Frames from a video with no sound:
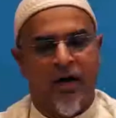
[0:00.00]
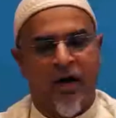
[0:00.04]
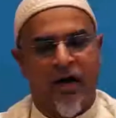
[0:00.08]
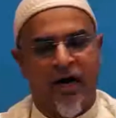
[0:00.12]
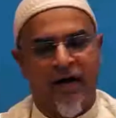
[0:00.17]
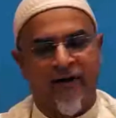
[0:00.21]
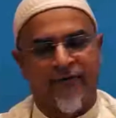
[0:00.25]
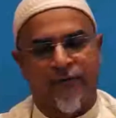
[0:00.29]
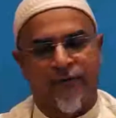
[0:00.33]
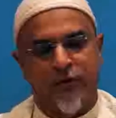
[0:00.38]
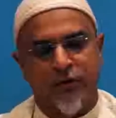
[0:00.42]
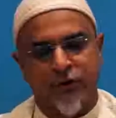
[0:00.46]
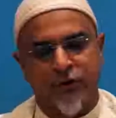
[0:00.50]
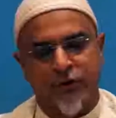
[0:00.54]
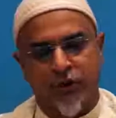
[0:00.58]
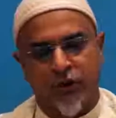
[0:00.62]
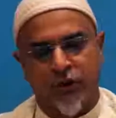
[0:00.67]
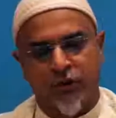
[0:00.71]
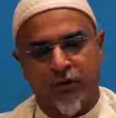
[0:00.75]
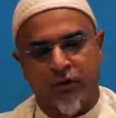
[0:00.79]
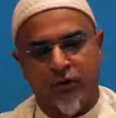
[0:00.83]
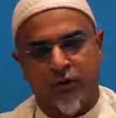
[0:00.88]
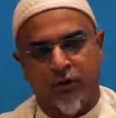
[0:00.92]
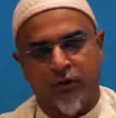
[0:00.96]
I have
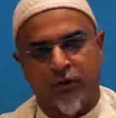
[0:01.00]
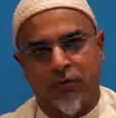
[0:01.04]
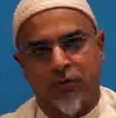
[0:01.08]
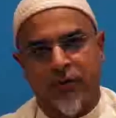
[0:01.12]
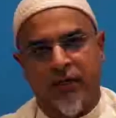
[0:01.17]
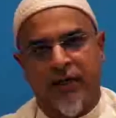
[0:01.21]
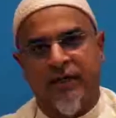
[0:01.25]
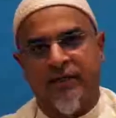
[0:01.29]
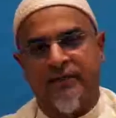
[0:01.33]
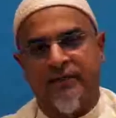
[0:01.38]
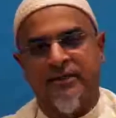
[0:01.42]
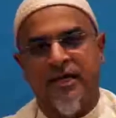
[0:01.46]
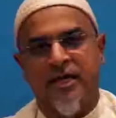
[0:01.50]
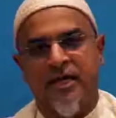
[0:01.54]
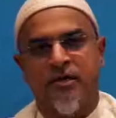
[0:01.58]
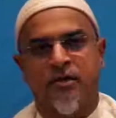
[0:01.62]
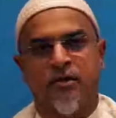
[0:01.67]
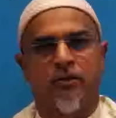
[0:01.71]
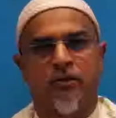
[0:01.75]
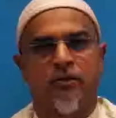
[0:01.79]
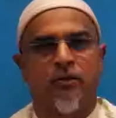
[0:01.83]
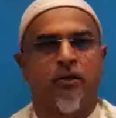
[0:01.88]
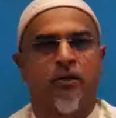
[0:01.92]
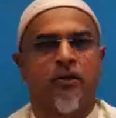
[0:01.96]
also
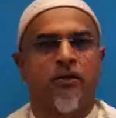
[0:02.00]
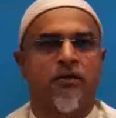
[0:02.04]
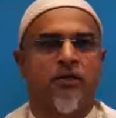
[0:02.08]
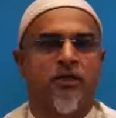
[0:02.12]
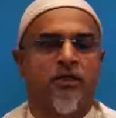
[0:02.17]
taken